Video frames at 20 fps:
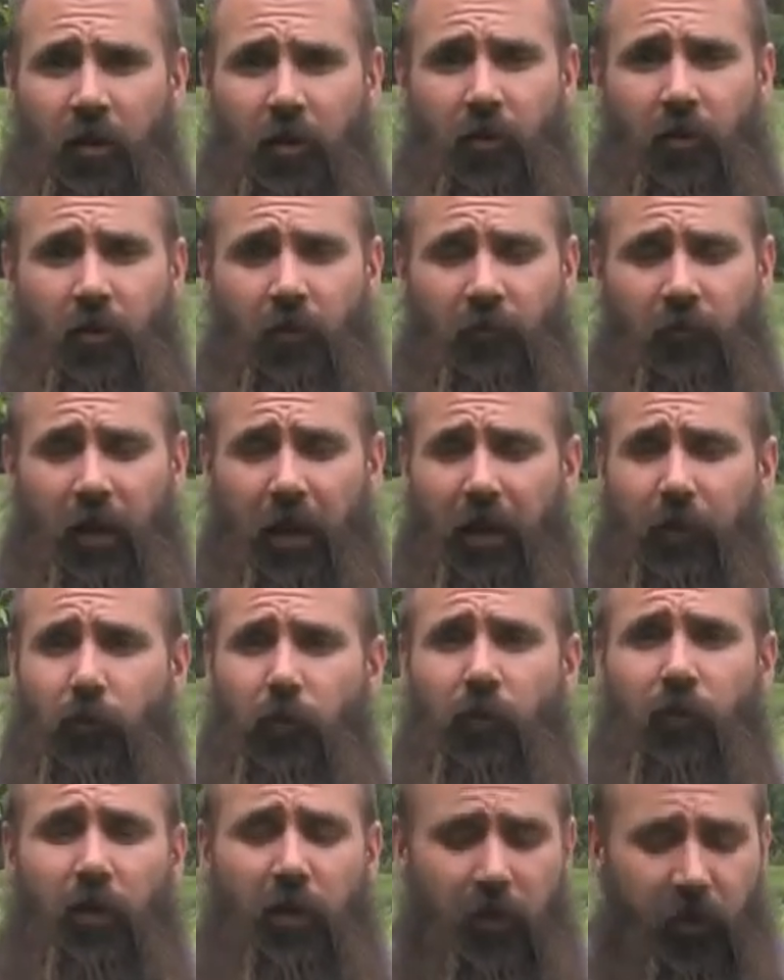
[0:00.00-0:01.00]
So
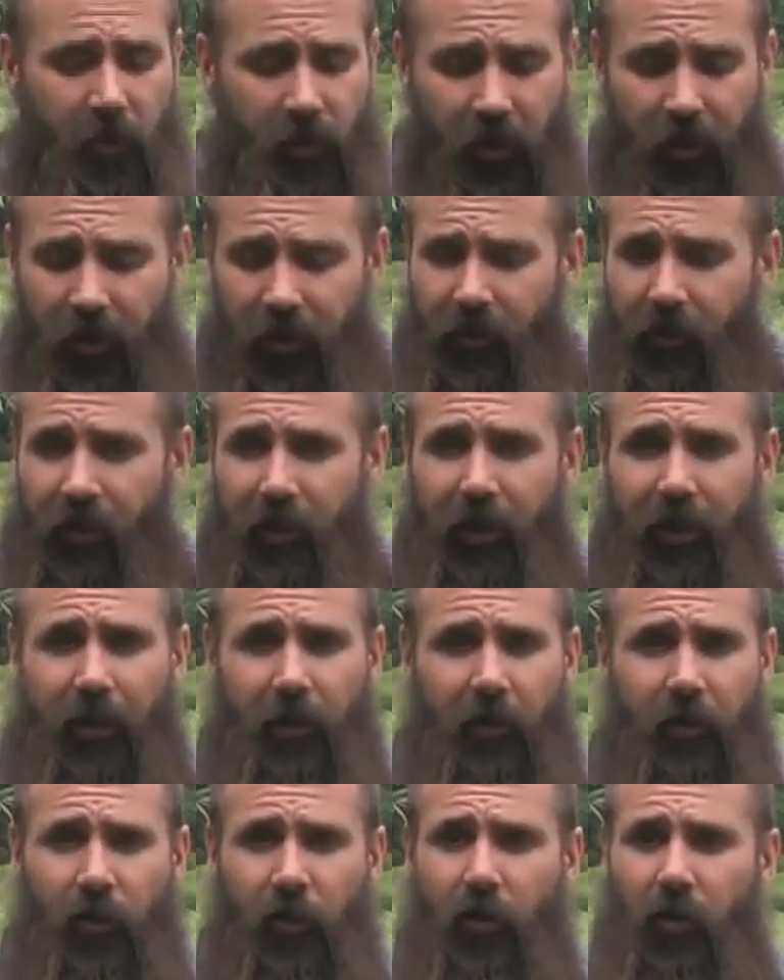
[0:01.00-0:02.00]
as we've discussed, the
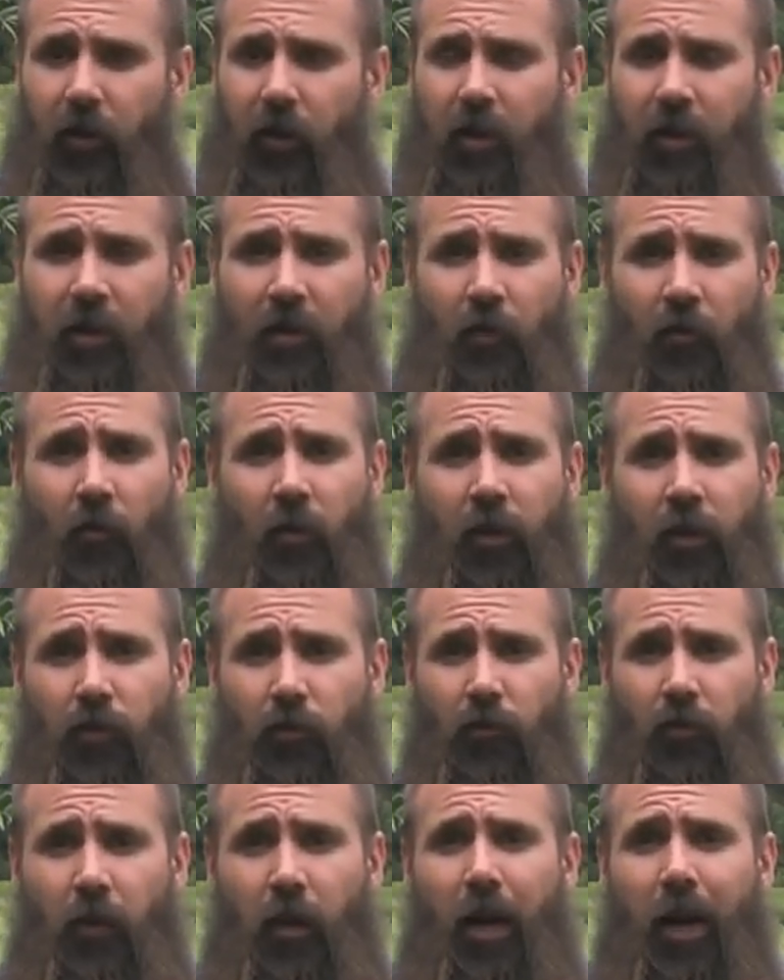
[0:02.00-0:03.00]
Calen hoodie with
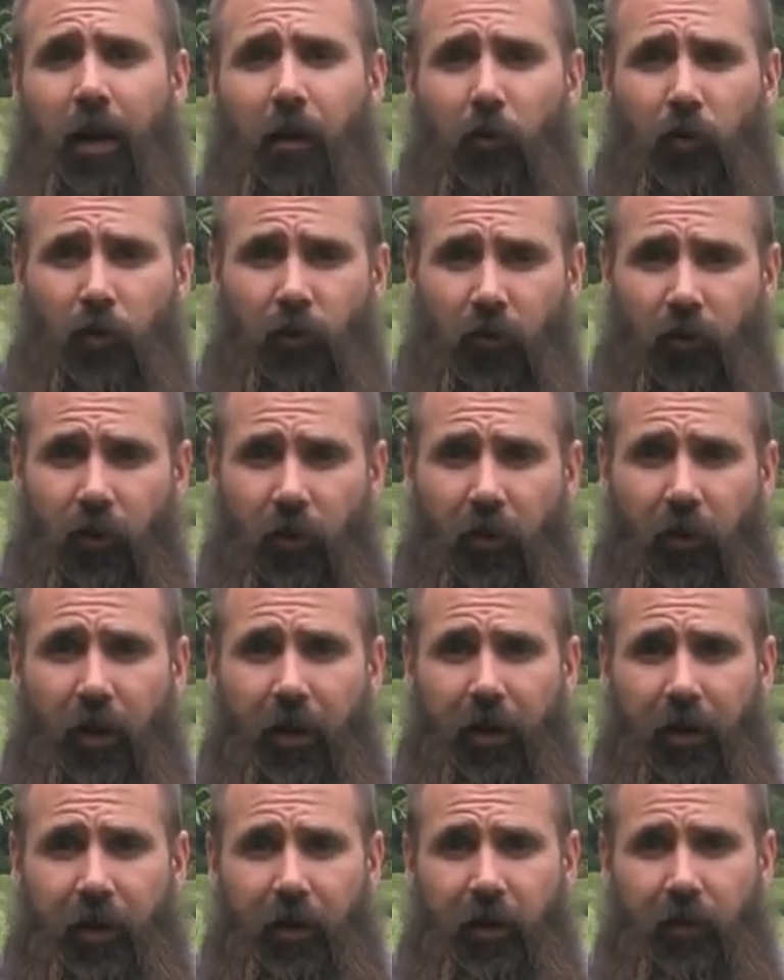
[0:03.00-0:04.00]
its reliable
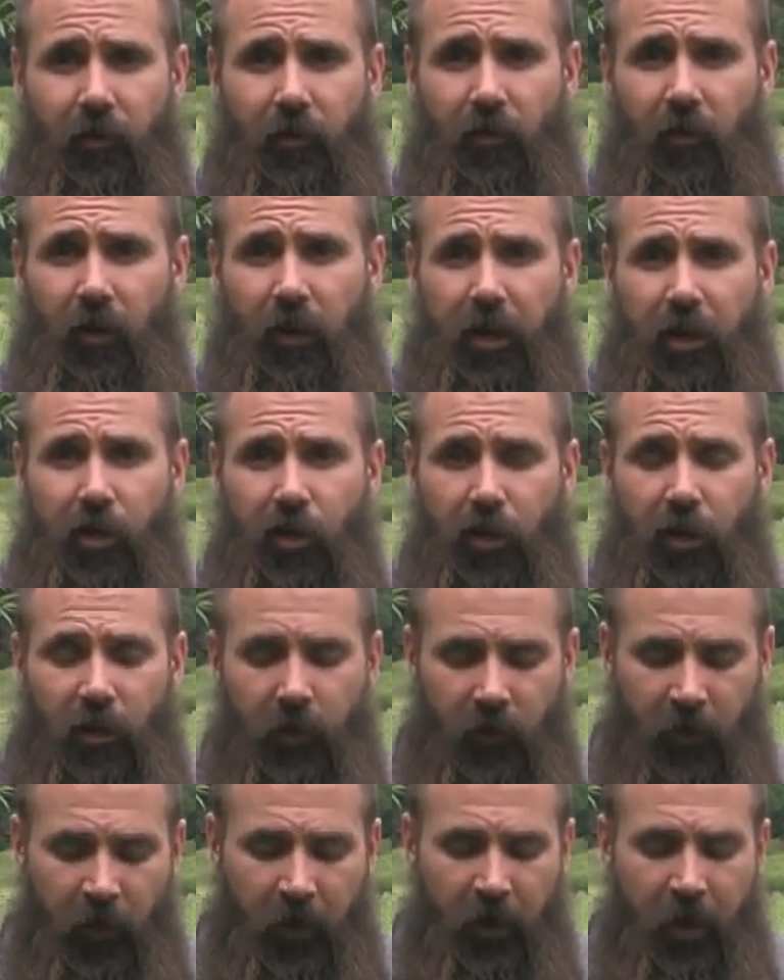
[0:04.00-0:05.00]
synthetic
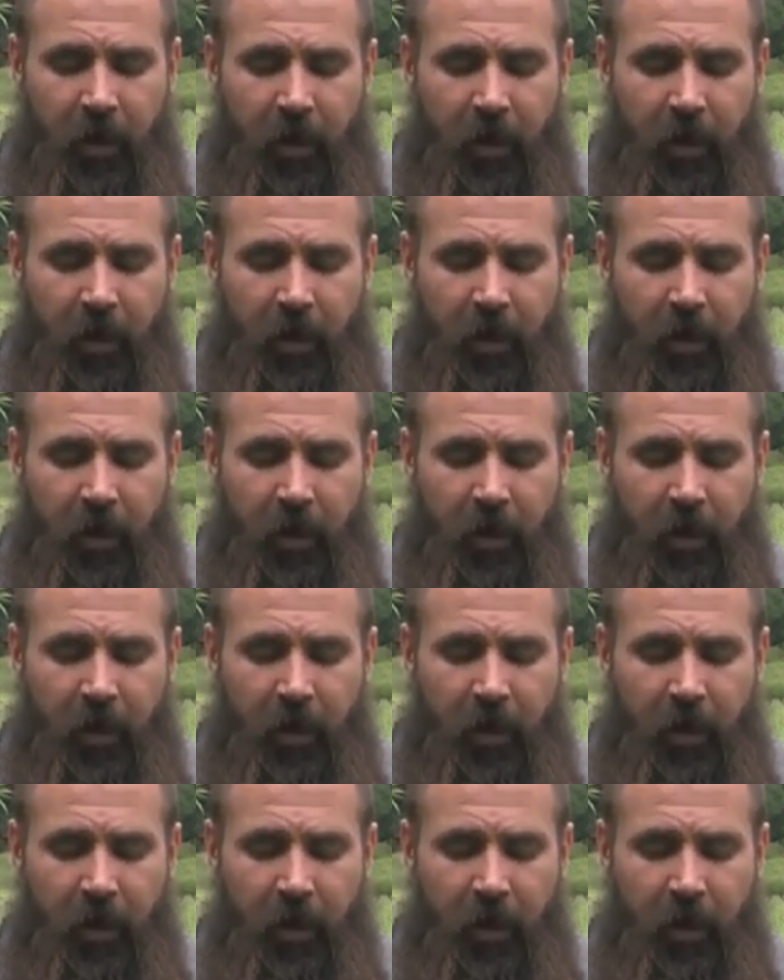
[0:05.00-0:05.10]
insulation,